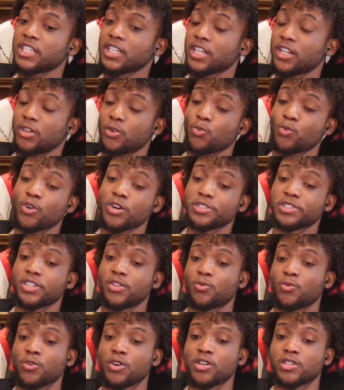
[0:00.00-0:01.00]
And that shit getting
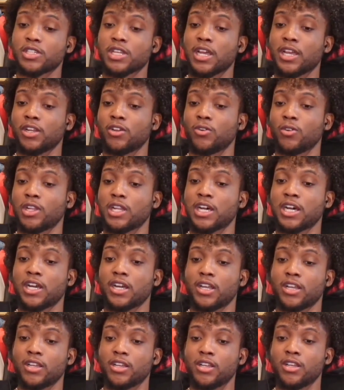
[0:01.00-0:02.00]
worse and worse, I ain't gonna
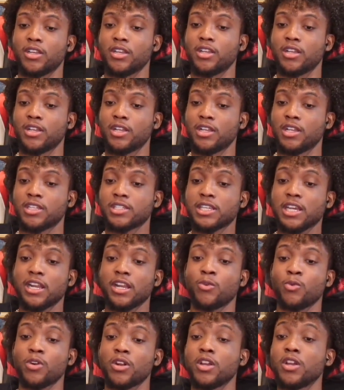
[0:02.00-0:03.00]
lie.
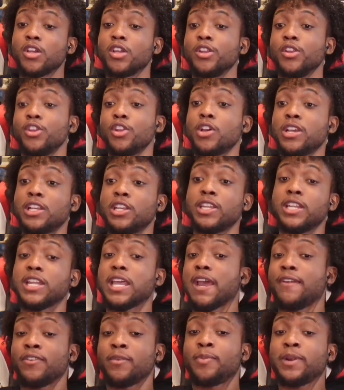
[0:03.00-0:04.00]
It's getting worse.
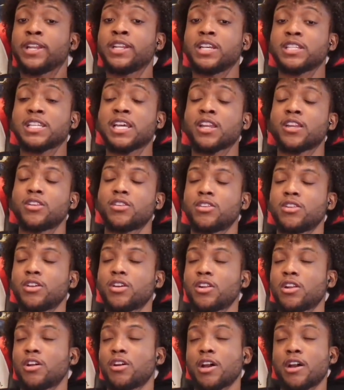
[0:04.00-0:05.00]
Everybody does that?
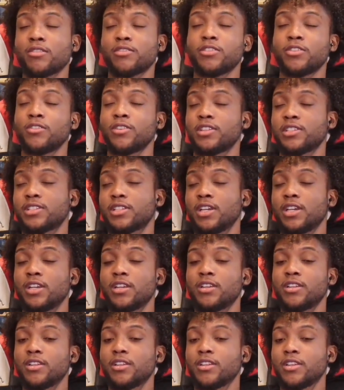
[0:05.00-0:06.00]
No, no, I don't think you
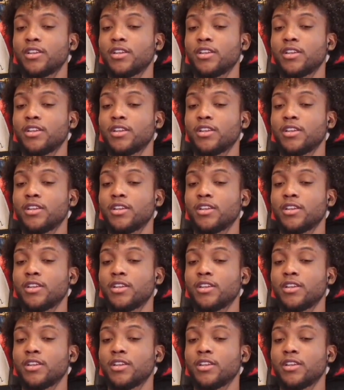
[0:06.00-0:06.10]
understand.